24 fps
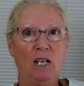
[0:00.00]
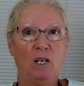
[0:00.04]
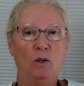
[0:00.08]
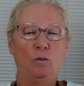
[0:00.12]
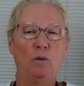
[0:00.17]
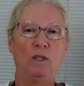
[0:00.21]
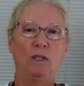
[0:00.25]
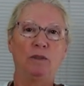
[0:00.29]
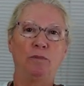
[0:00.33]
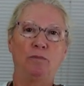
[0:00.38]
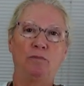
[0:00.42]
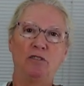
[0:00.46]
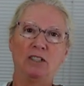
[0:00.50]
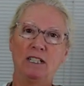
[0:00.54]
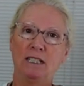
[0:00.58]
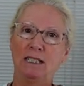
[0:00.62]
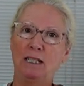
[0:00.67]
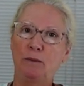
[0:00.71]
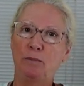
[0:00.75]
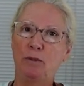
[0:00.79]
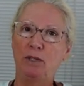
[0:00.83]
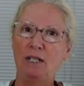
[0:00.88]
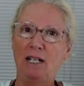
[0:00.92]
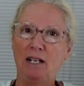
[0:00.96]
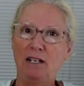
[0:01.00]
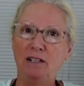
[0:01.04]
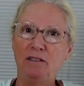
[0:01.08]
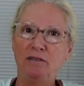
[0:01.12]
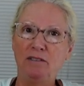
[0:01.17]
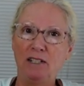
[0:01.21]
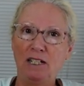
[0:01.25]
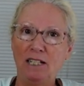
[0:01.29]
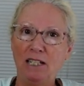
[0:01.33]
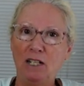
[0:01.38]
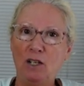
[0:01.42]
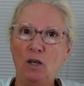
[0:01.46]
We've recently put out a
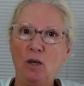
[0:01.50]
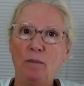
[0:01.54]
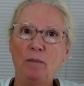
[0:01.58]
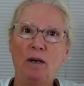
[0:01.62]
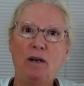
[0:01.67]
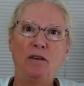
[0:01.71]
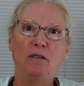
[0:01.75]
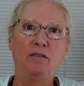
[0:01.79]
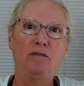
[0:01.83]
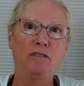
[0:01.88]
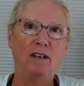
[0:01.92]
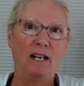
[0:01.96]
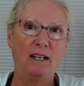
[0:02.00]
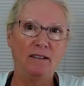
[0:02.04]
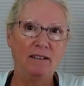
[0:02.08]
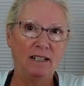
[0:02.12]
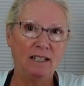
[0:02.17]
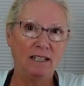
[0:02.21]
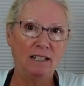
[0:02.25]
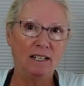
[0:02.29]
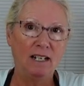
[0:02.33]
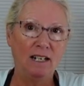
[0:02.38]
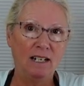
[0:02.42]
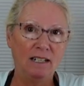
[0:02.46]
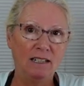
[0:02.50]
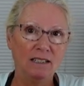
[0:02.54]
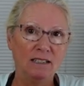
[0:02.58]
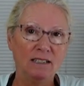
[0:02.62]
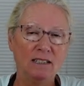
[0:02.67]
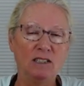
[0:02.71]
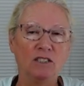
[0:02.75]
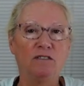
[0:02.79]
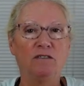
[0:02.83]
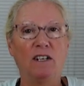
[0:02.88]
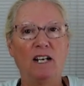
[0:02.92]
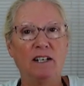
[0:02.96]
video about firing guides
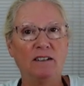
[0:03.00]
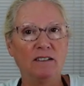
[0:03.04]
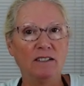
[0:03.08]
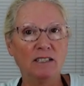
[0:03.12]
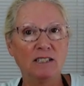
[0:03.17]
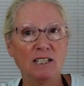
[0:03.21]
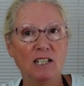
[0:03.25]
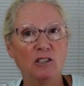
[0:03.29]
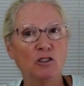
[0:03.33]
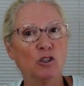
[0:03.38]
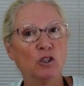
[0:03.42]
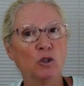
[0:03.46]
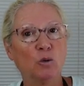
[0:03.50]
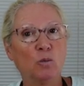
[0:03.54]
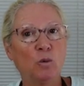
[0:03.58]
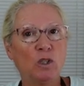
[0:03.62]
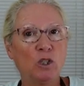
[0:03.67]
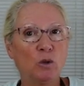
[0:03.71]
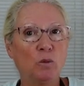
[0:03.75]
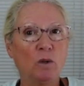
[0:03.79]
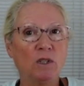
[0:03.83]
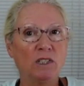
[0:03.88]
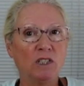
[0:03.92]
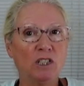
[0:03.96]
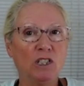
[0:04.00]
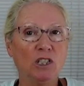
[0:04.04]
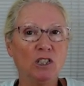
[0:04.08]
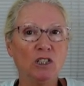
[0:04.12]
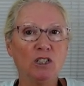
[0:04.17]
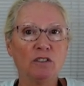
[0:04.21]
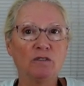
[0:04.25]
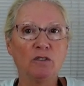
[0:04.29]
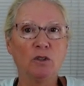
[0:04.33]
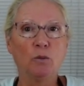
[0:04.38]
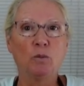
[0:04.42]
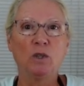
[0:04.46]
and firing schedules and which ones to
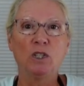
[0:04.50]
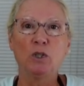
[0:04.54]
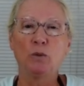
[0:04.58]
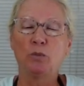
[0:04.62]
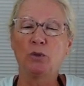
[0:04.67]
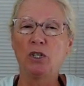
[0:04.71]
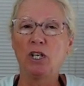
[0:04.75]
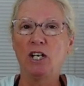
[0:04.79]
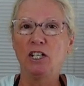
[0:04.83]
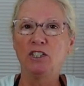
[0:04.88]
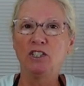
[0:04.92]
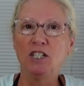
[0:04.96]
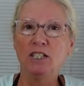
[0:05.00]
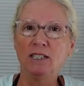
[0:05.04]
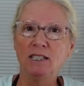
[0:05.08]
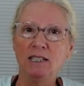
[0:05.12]
use for which projects.